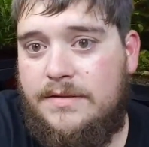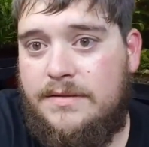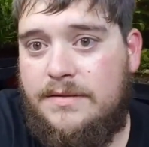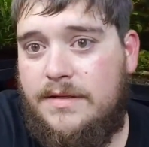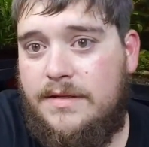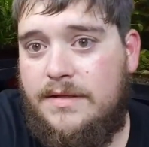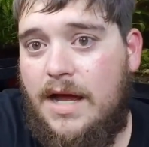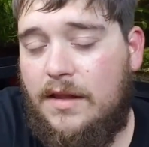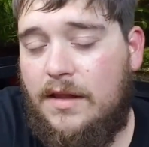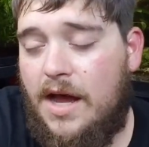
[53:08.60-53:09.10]

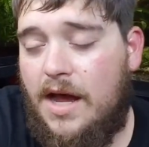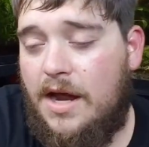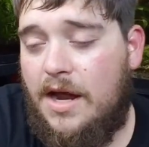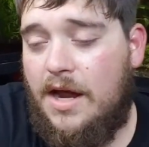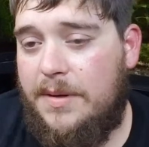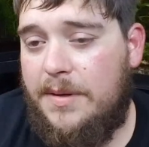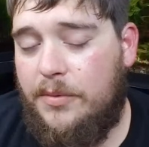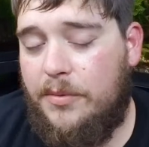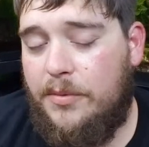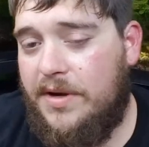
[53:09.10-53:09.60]
A lot of
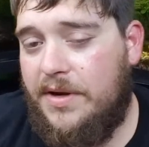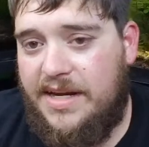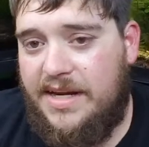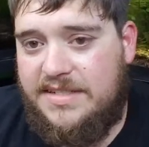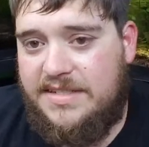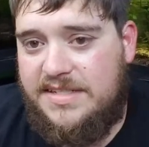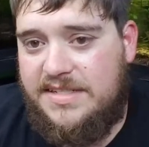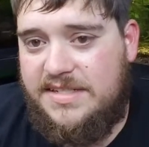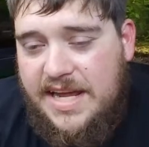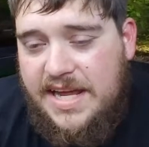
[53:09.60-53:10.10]
people can't
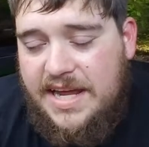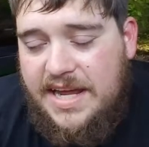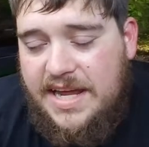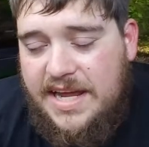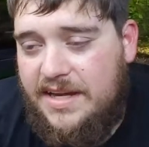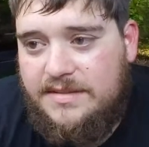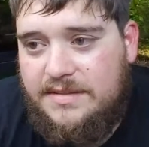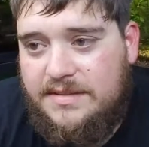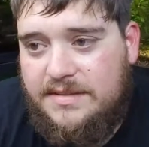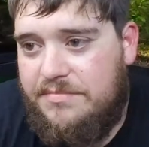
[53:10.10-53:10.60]

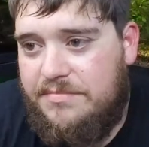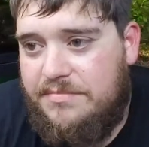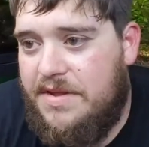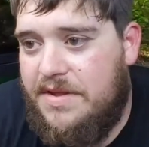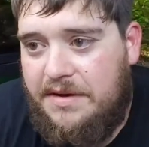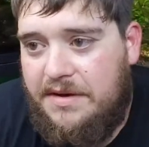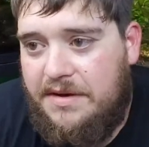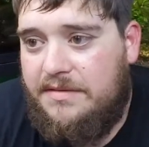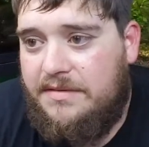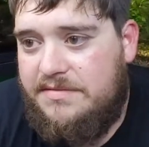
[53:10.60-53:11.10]
stand
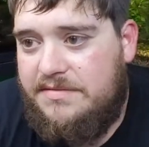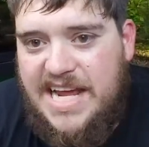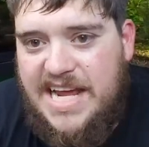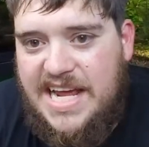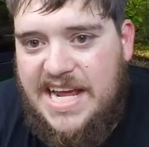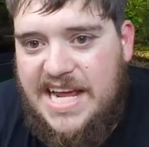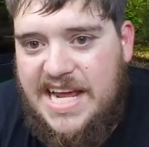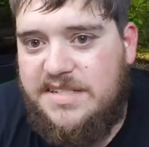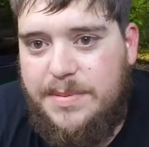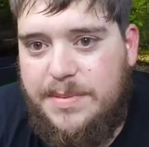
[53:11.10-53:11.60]
their
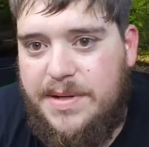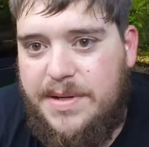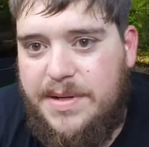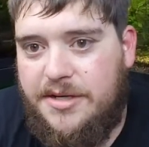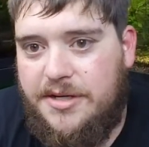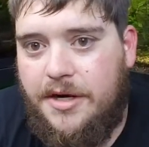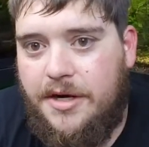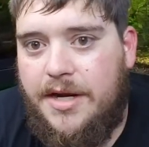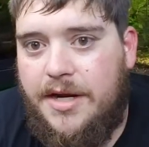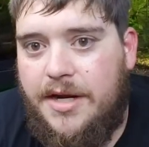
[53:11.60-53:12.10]
tanks being
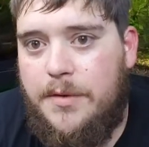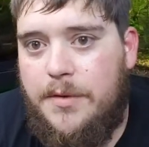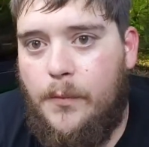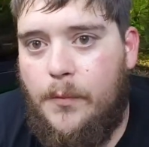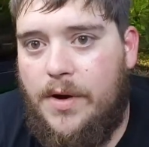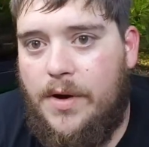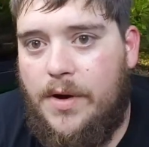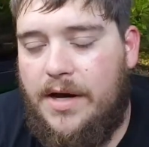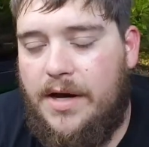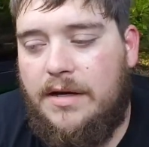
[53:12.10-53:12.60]
dirty
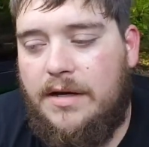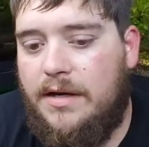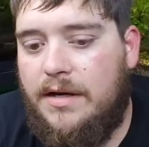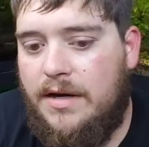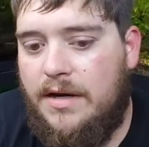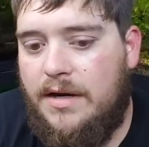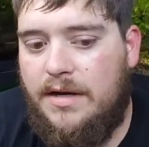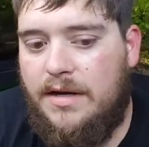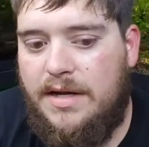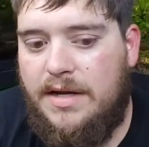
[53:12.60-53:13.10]
when
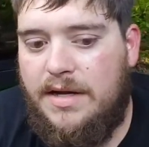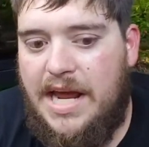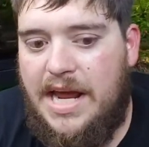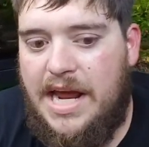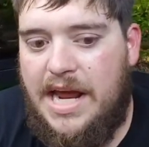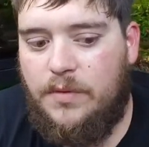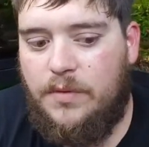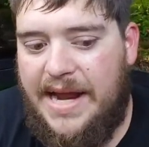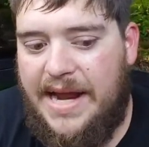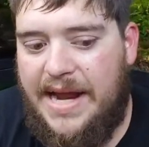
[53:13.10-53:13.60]
in
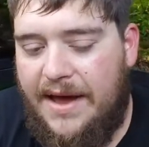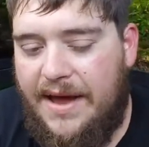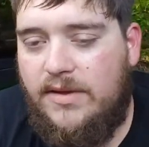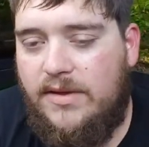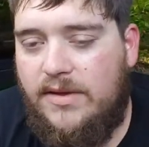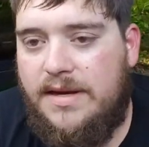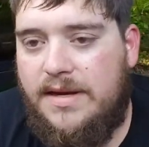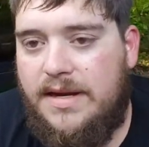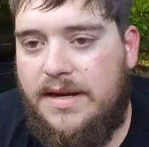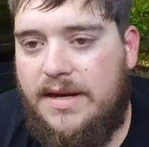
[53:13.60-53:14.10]

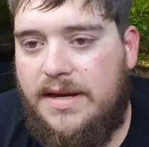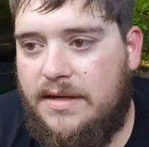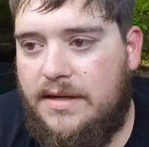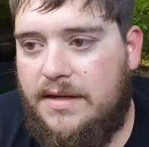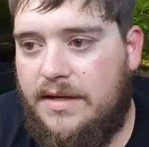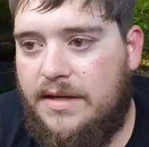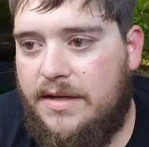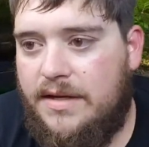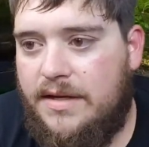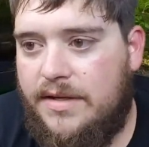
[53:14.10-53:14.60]
reality,
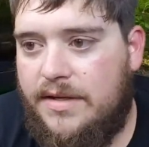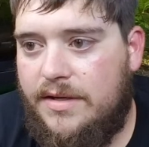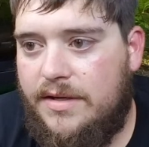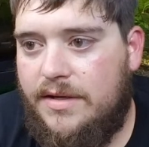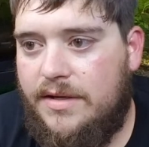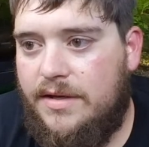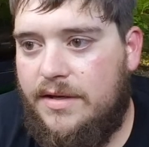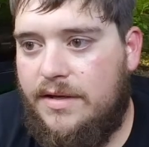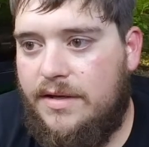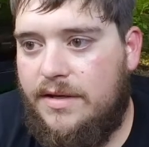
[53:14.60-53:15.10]

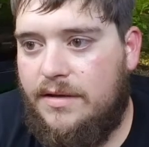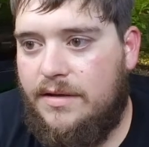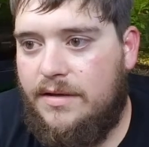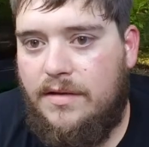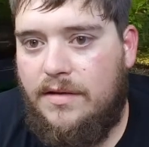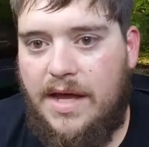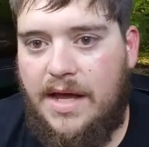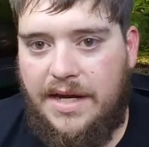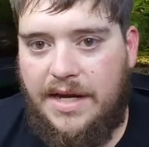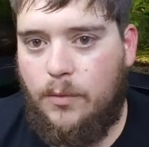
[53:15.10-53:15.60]

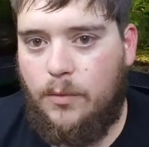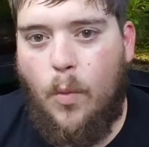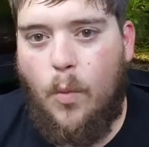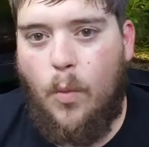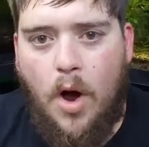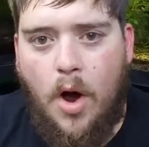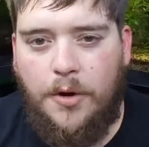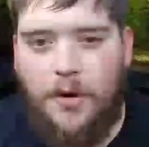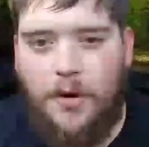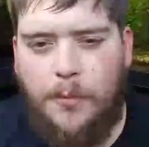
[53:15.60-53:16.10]
like,
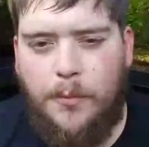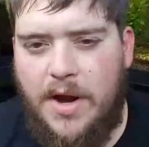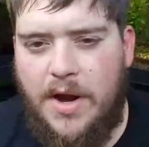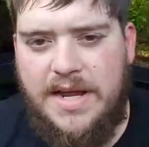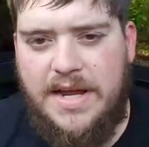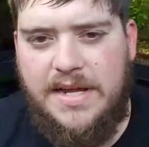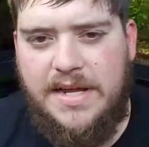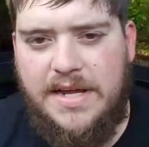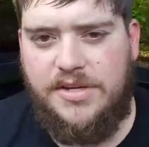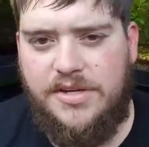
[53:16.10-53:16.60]

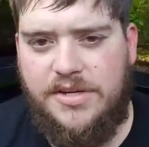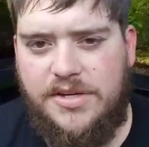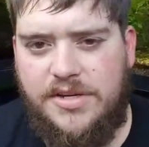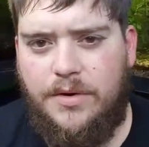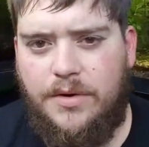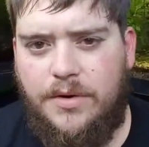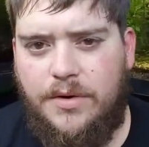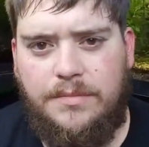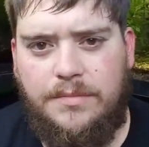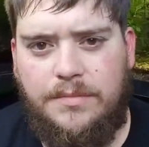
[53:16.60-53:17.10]
waterways
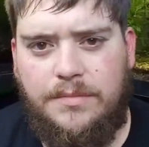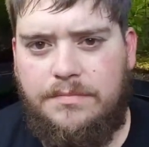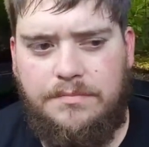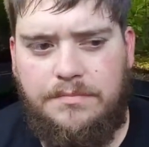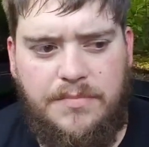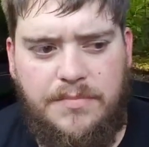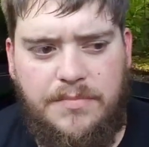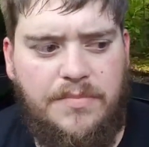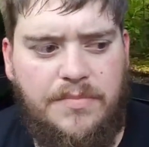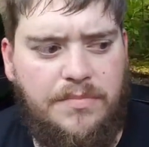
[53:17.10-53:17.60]
are
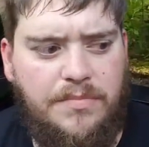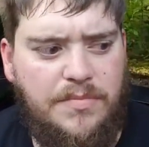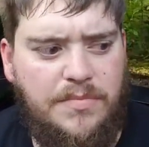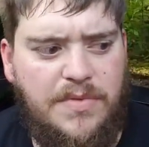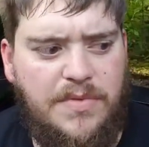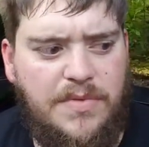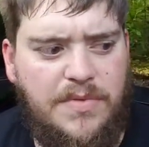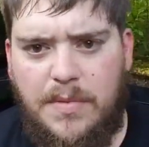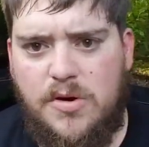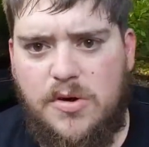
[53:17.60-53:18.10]
the
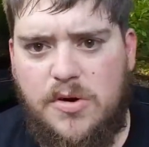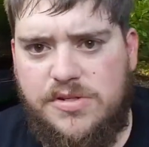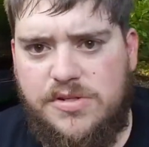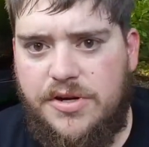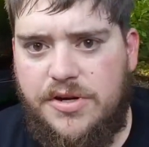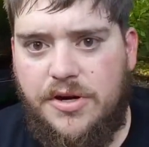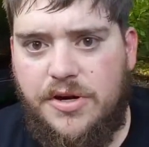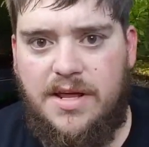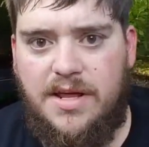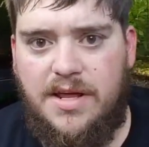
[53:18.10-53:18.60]
most
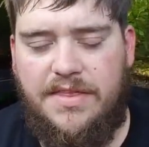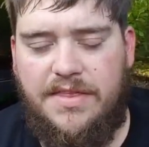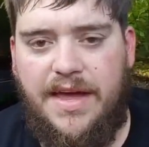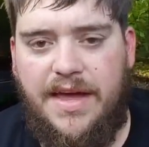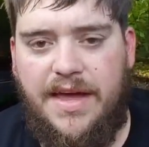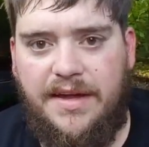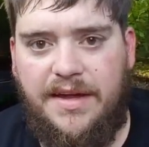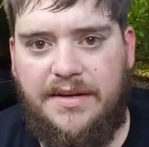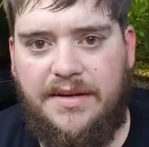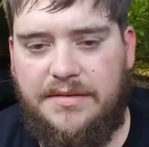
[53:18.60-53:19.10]
dirty
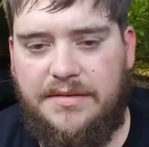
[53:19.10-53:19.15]
thing.